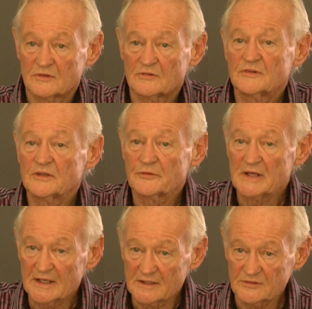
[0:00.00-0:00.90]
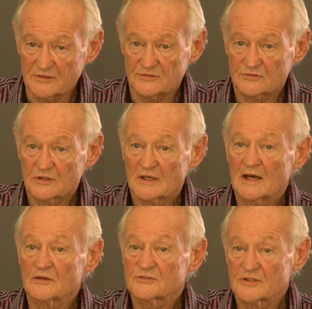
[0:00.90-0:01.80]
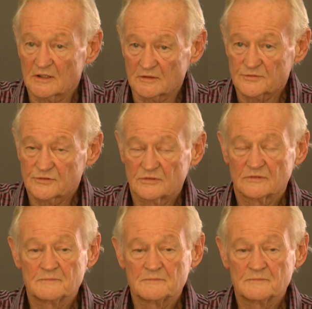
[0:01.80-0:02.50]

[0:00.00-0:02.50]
the realities ourselves.